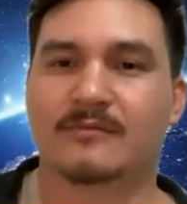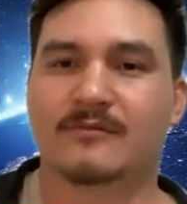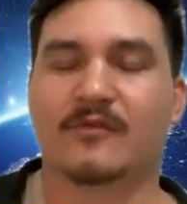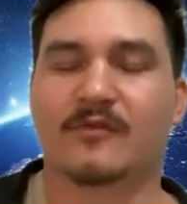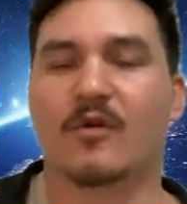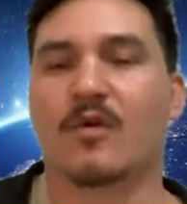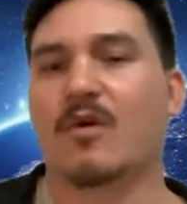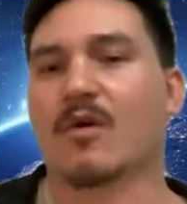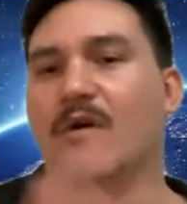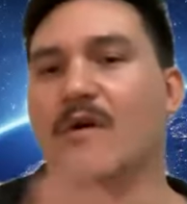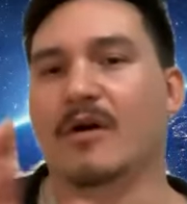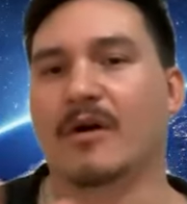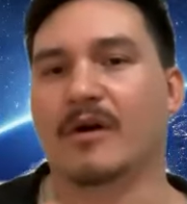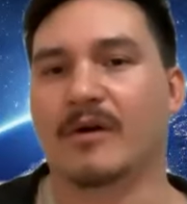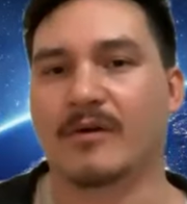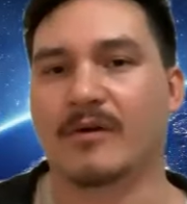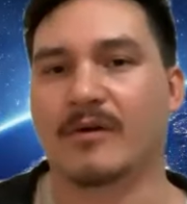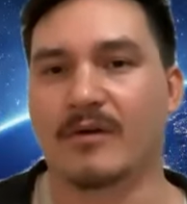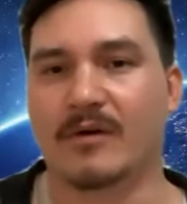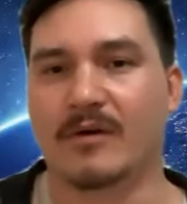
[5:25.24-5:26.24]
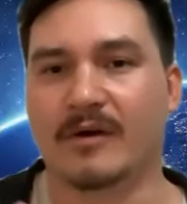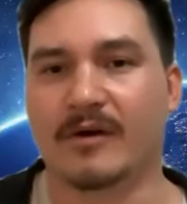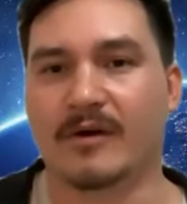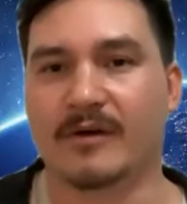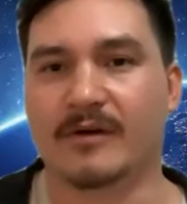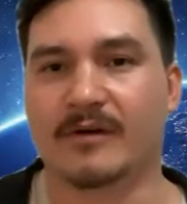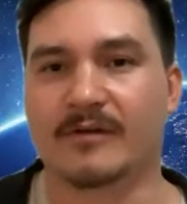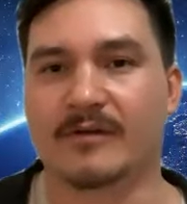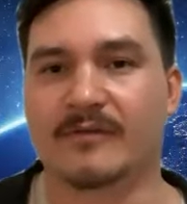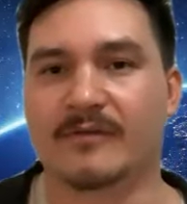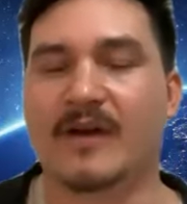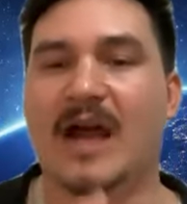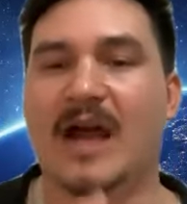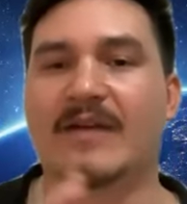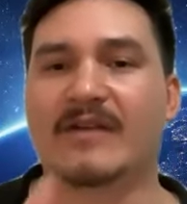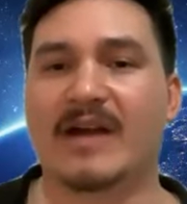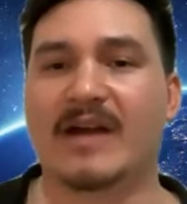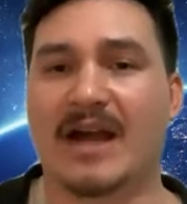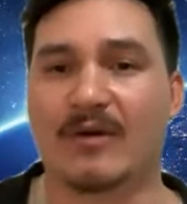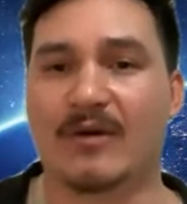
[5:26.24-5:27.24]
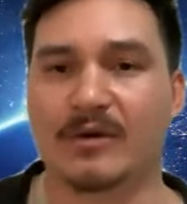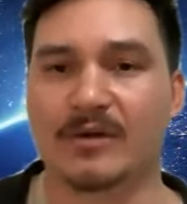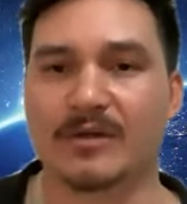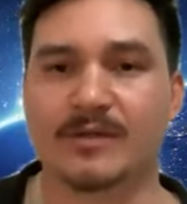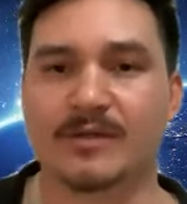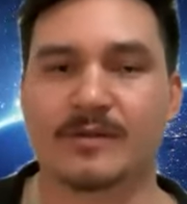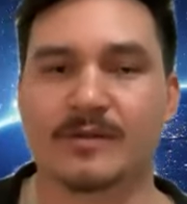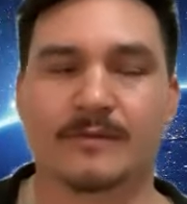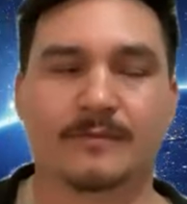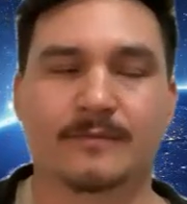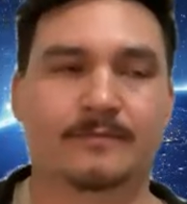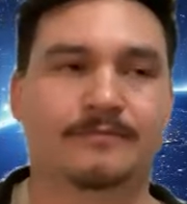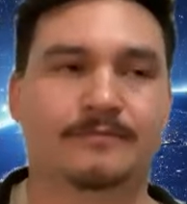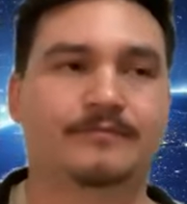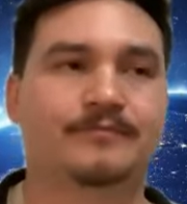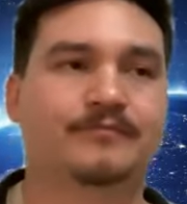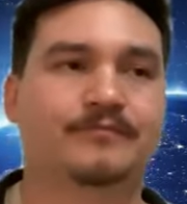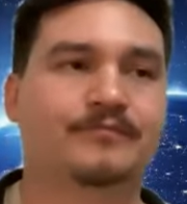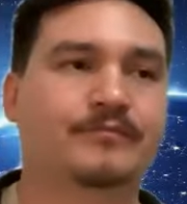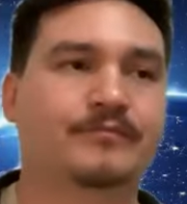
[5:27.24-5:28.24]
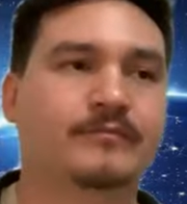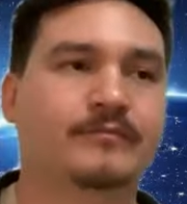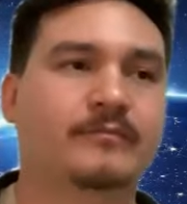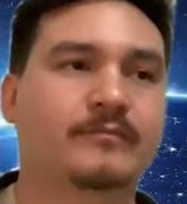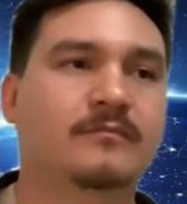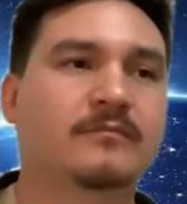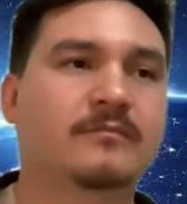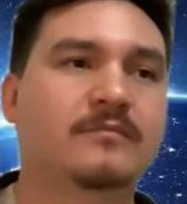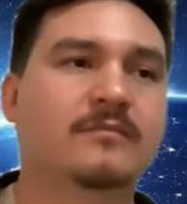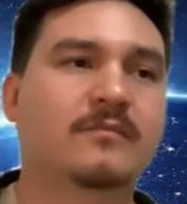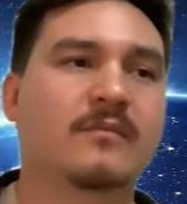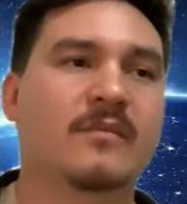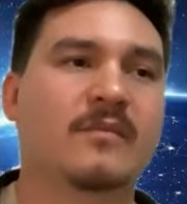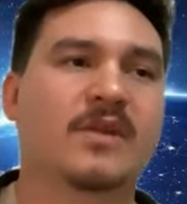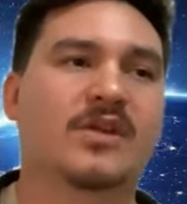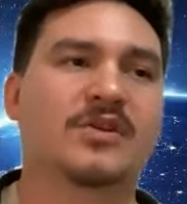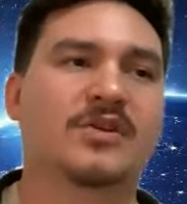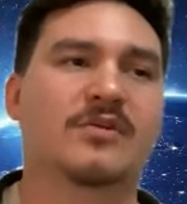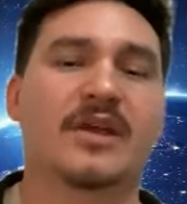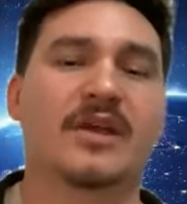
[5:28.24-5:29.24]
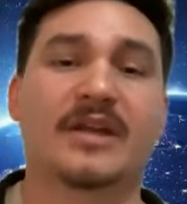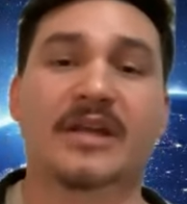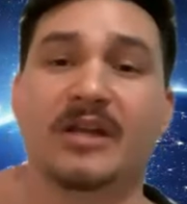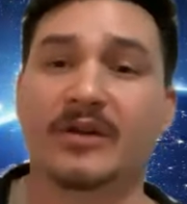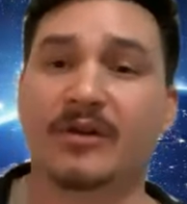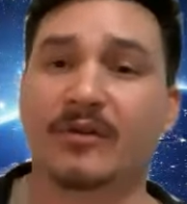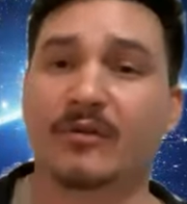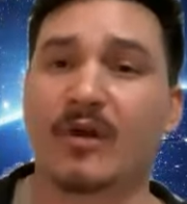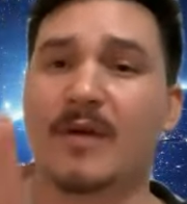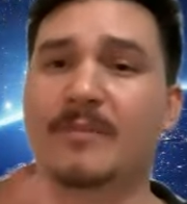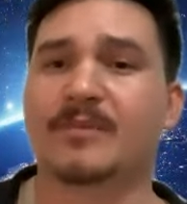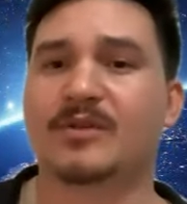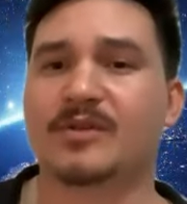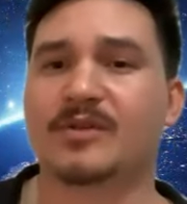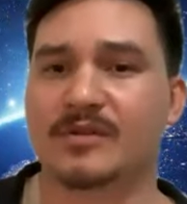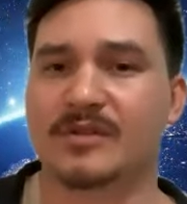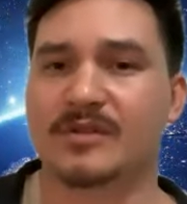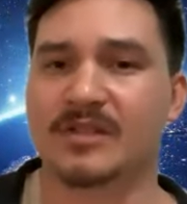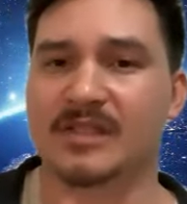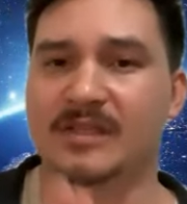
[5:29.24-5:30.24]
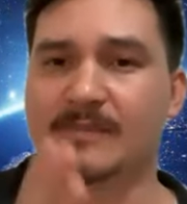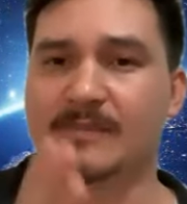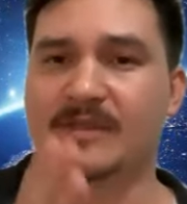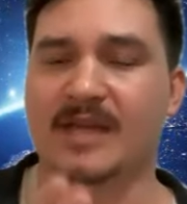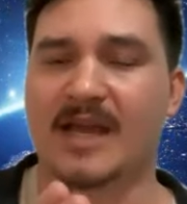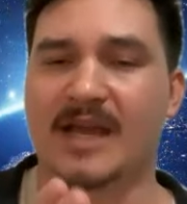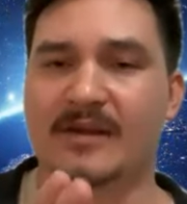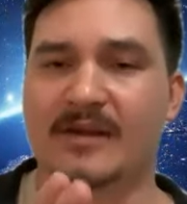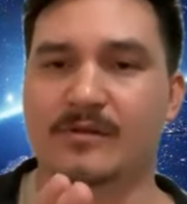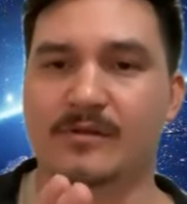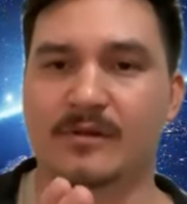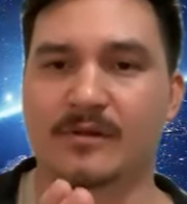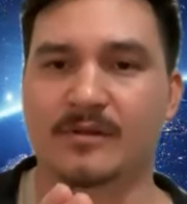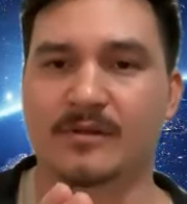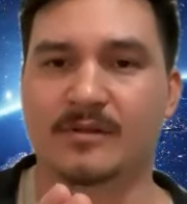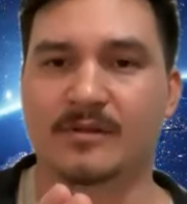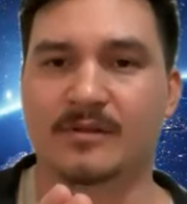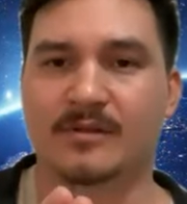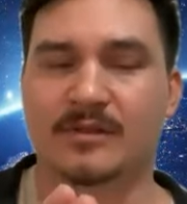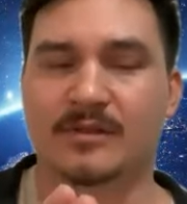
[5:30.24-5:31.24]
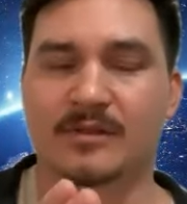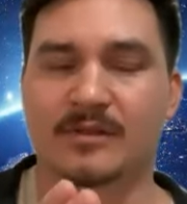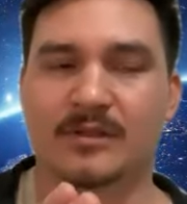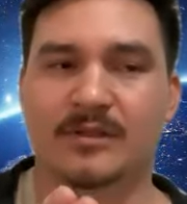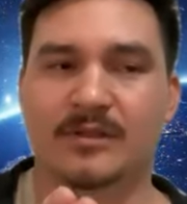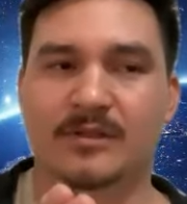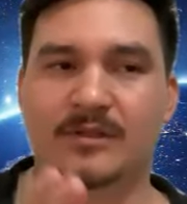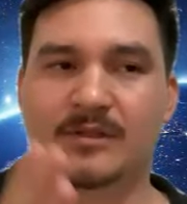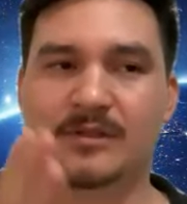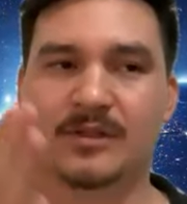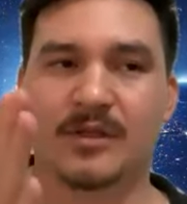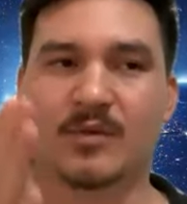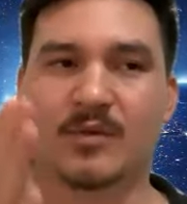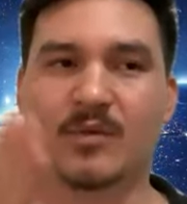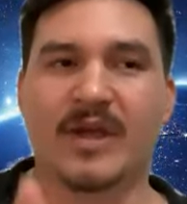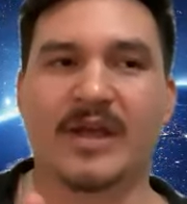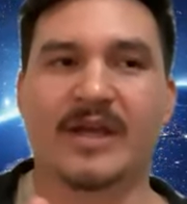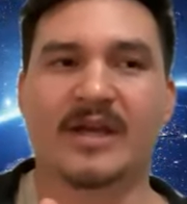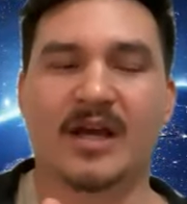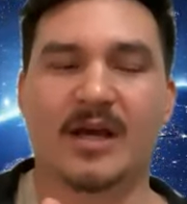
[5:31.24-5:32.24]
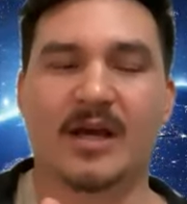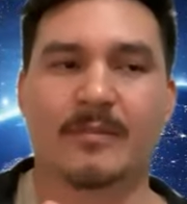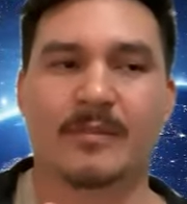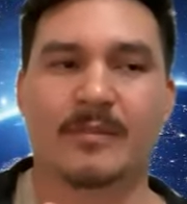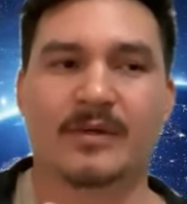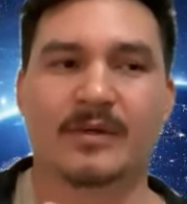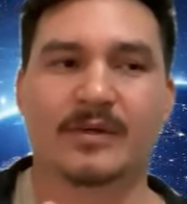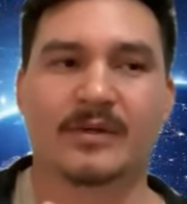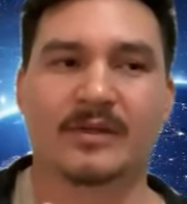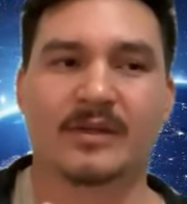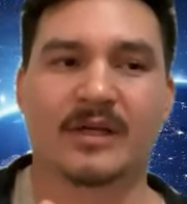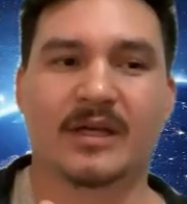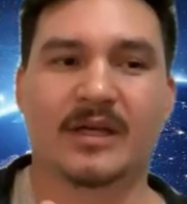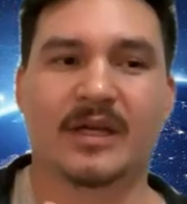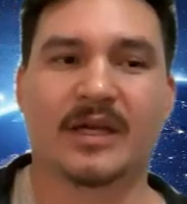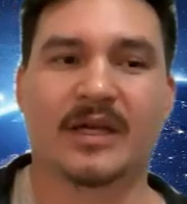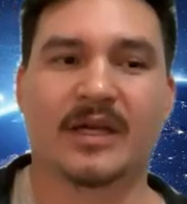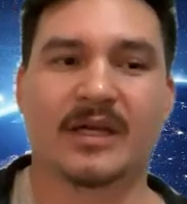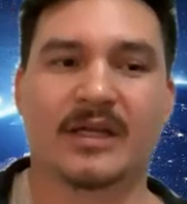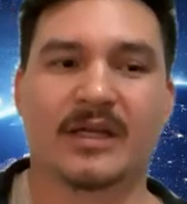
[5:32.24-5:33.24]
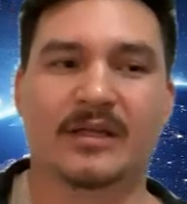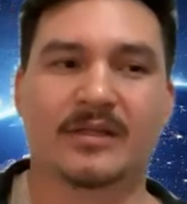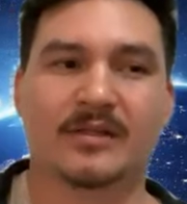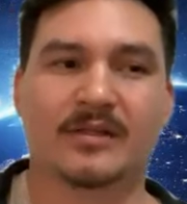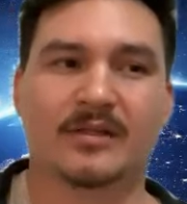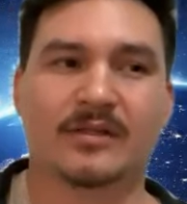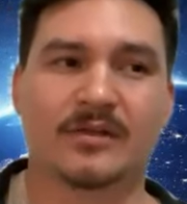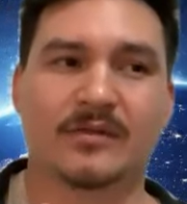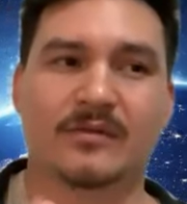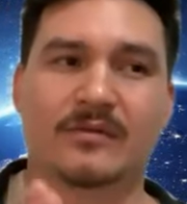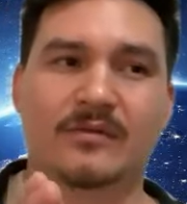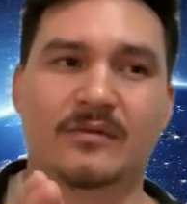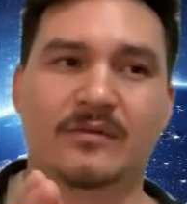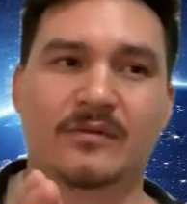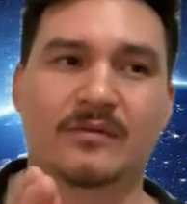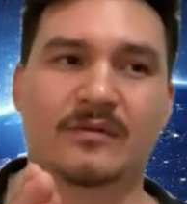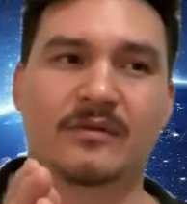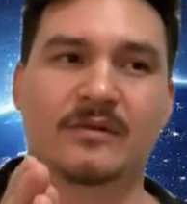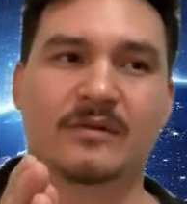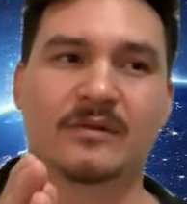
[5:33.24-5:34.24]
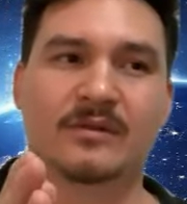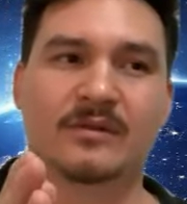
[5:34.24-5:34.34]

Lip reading: 4 or 5 hours, you then interrupt your sleep cycle. You wake up and you